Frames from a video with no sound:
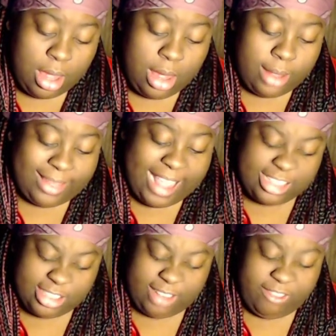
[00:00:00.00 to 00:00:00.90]
Things looked
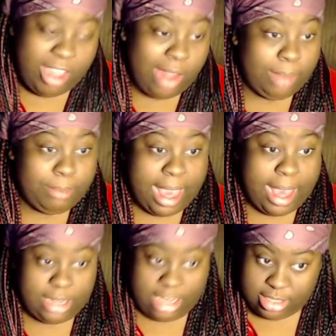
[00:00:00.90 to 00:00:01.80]
very bad
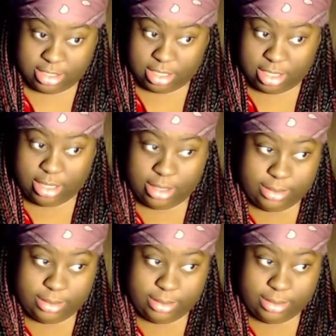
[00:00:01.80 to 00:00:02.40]
indeed.